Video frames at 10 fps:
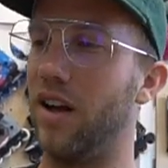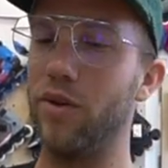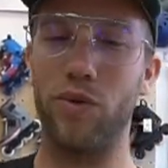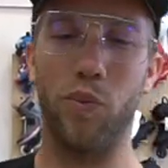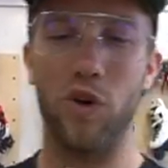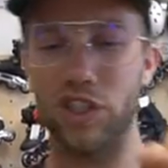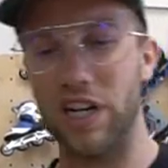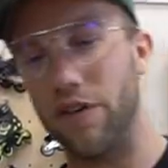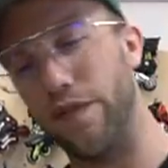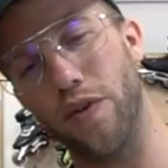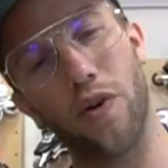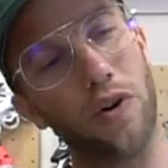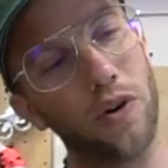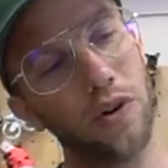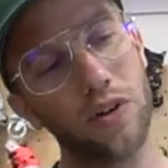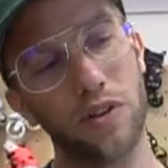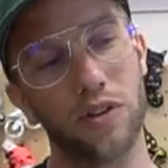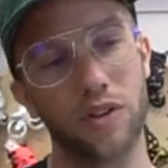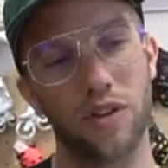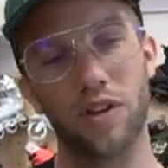I'd watch out for
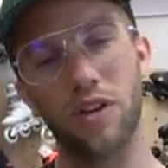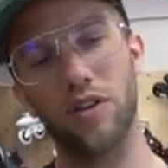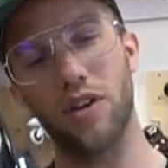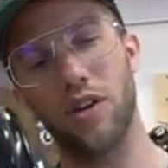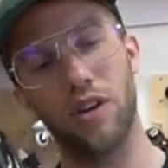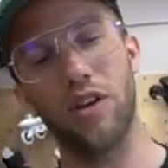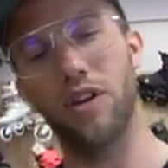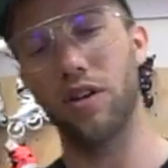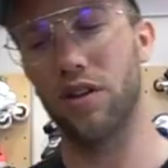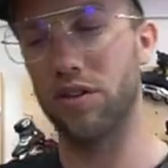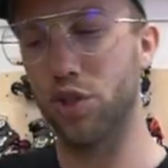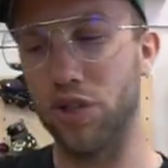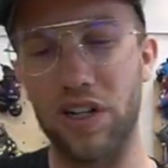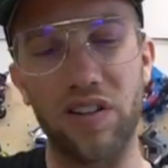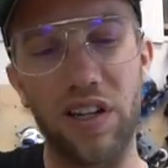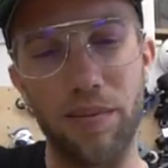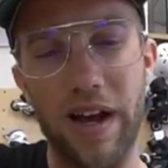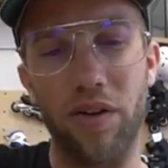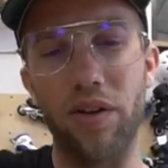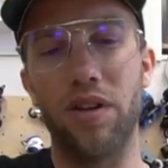the Trinity
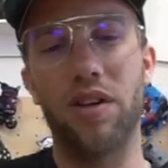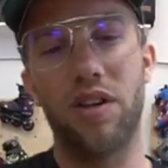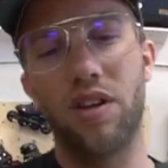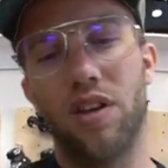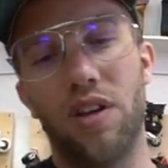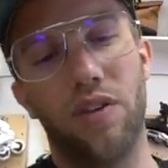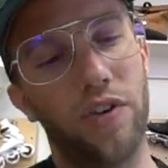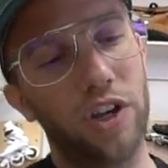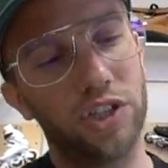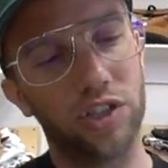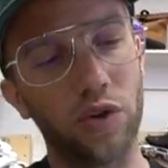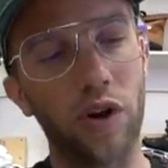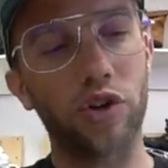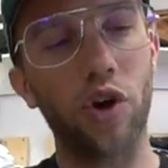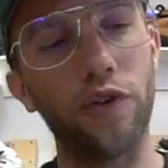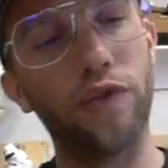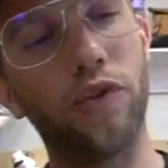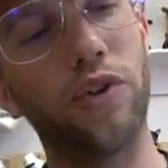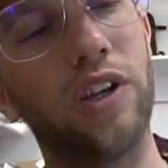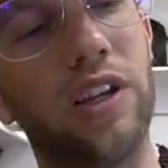mount version. So I'd go
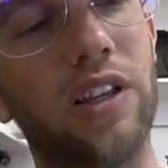for